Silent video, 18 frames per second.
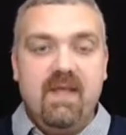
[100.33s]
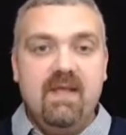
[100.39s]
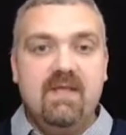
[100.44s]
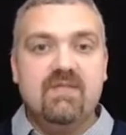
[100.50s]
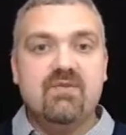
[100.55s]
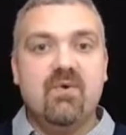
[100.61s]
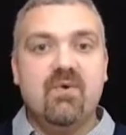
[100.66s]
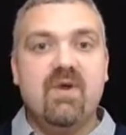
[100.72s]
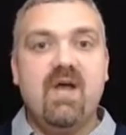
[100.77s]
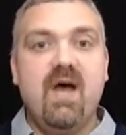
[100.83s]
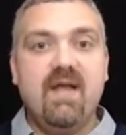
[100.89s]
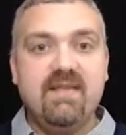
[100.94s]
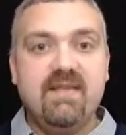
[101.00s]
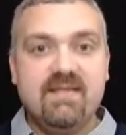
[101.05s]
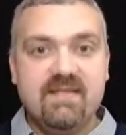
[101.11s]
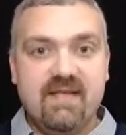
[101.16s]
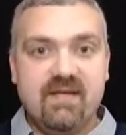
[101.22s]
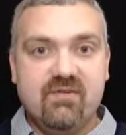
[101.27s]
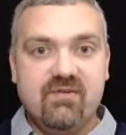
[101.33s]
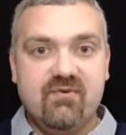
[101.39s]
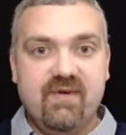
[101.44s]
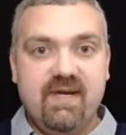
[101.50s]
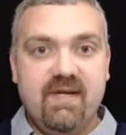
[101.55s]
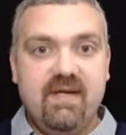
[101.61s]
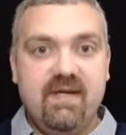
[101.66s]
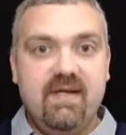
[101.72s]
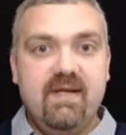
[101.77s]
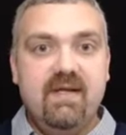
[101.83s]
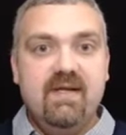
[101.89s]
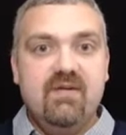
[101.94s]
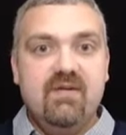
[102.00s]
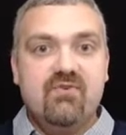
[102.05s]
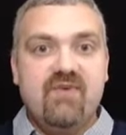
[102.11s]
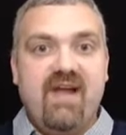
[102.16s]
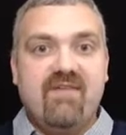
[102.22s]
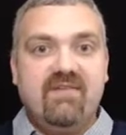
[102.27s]
So concentric,
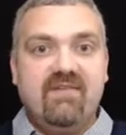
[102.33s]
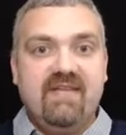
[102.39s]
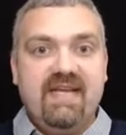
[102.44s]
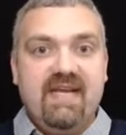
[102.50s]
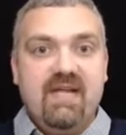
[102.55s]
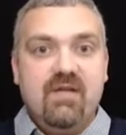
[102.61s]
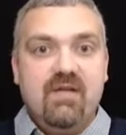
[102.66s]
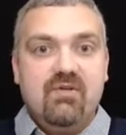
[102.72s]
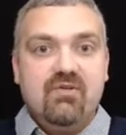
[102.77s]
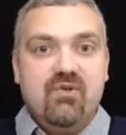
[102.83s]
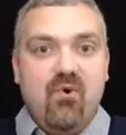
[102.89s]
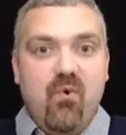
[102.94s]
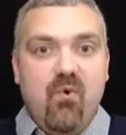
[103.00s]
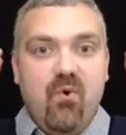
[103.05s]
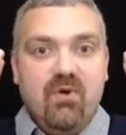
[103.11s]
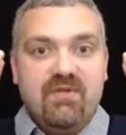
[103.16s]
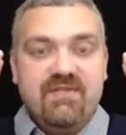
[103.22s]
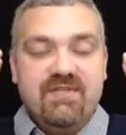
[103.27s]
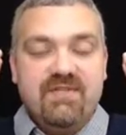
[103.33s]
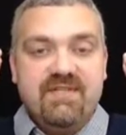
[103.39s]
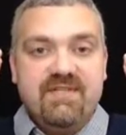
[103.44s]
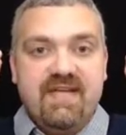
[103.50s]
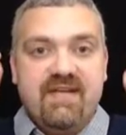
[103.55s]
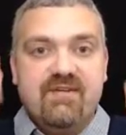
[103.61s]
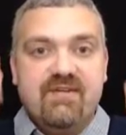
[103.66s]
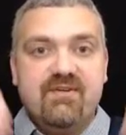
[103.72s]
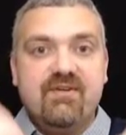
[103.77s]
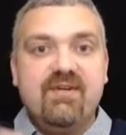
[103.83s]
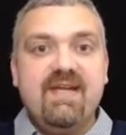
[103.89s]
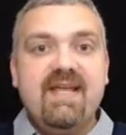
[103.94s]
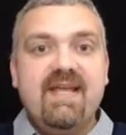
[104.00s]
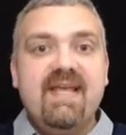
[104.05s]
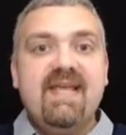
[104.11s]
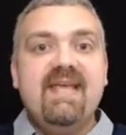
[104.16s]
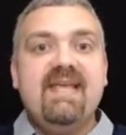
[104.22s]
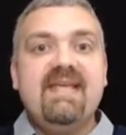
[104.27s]
traveling towards the center,
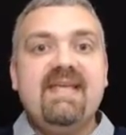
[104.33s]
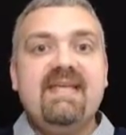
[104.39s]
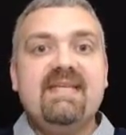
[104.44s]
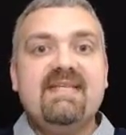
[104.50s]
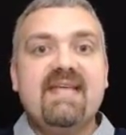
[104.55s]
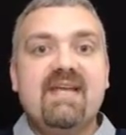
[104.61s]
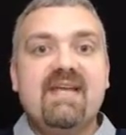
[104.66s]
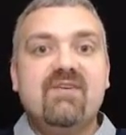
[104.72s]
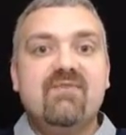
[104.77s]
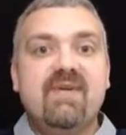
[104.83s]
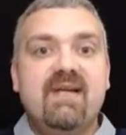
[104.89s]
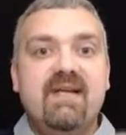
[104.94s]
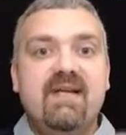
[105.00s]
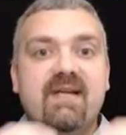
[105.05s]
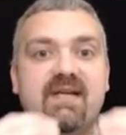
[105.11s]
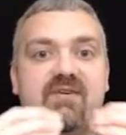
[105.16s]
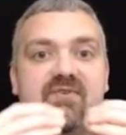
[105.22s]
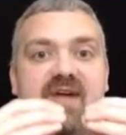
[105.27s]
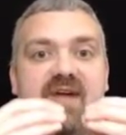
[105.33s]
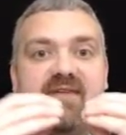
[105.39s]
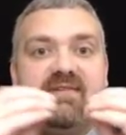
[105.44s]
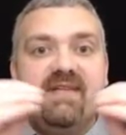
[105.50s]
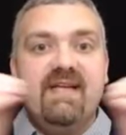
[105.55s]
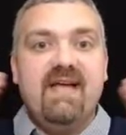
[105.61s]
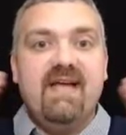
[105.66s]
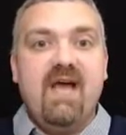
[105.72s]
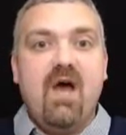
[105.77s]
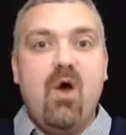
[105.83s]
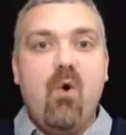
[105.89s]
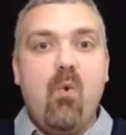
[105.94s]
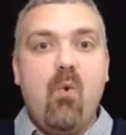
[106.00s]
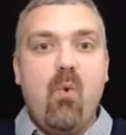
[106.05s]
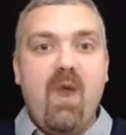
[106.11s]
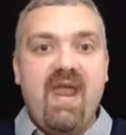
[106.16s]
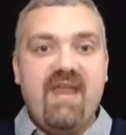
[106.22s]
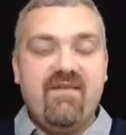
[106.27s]
eccentric traveling
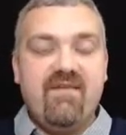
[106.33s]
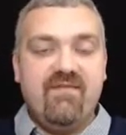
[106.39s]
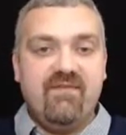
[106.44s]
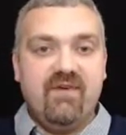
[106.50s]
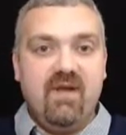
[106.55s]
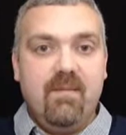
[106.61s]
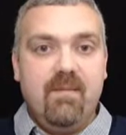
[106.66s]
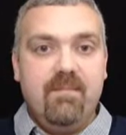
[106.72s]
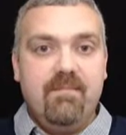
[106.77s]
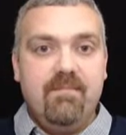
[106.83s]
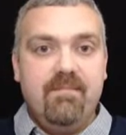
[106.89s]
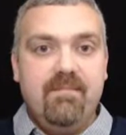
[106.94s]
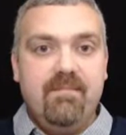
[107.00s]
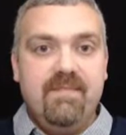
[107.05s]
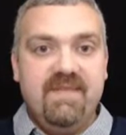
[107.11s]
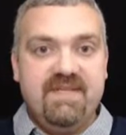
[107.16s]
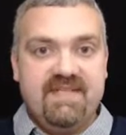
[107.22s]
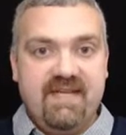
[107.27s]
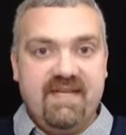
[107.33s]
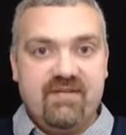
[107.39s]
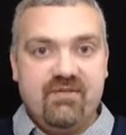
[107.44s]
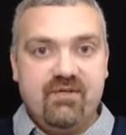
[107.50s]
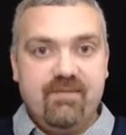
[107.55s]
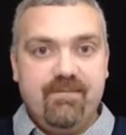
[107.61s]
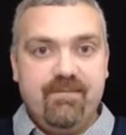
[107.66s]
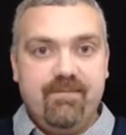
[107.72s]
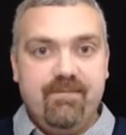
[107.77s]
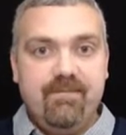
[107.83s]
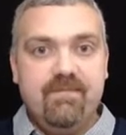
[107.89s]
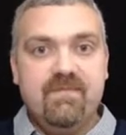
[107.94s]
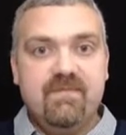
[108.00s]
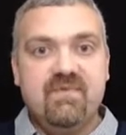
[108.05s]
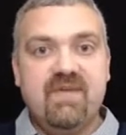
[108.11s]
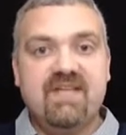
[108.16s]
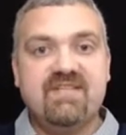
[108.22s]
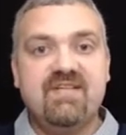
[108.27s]
away from the center.
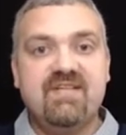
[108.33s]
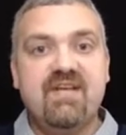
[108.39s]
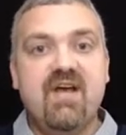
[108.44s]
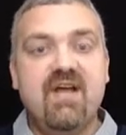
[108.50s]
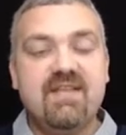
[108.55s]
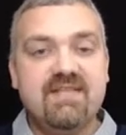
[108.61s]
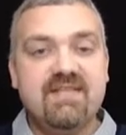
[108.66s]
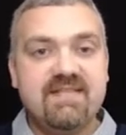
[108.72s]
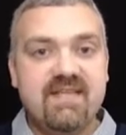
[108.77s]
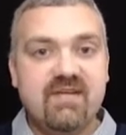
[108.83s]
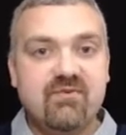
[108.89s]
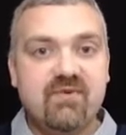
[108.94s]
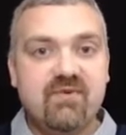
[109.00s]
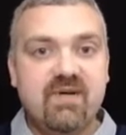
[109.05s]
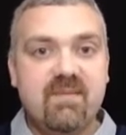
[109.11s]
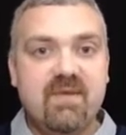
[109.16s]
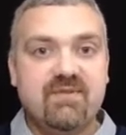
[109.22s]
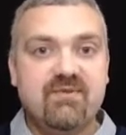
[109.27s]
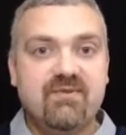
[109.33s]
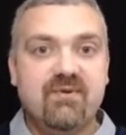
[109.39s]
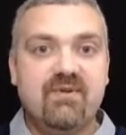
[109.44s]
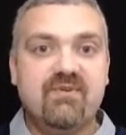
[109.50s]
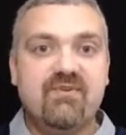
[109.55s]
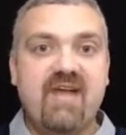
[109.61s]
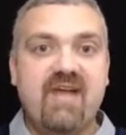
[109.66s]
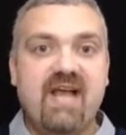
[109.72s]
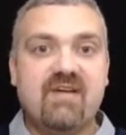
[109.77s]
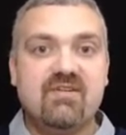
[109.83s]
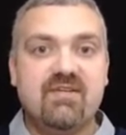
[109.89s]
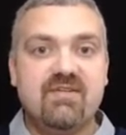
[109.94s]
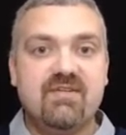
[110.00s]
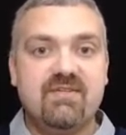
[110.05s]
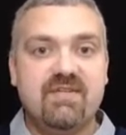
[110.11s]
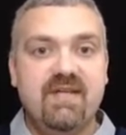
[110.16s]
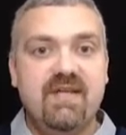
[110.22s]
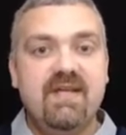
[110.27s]
So that's concentric muscle
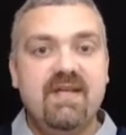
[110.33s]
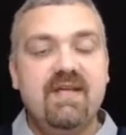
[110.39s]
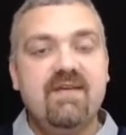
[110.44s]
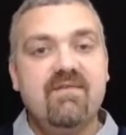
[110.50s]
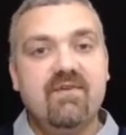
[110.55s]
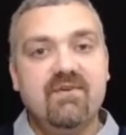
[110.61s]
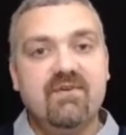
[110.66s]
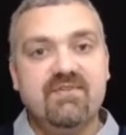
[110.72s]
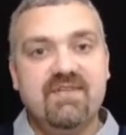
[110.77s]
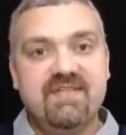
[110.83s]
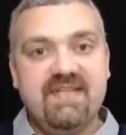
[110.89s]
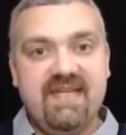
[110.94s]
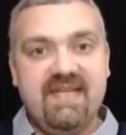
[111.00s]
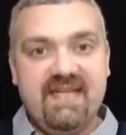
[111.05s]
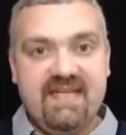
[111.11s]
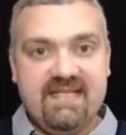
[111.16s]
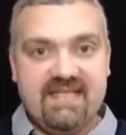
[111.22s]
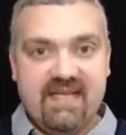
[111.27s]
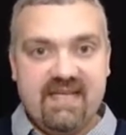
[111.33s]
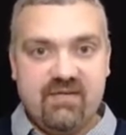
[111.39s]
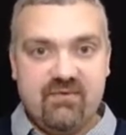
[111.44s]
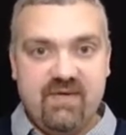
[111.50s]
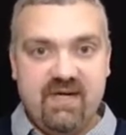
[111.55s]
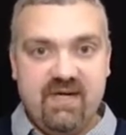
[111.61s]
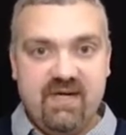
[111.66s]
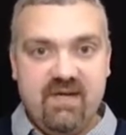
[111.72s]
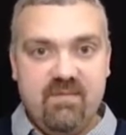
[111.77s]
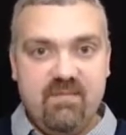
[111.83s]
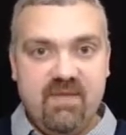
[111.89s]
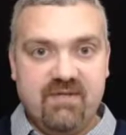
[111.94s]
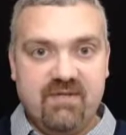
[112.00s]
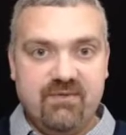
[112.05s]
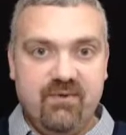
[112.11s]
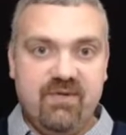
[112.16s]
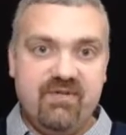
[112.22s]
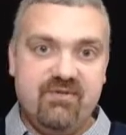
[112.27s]
contractions versus eccentric
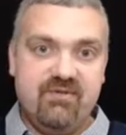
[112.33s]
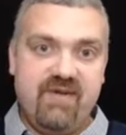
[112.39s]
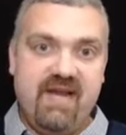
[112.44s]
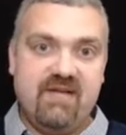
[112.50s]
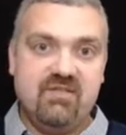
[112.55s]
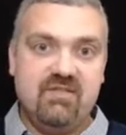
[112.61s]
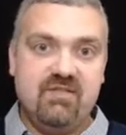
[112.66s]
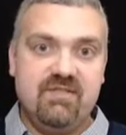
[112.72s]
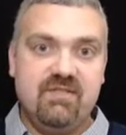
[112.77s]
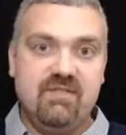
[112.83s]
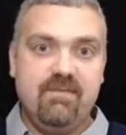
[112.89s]
muscle contractions.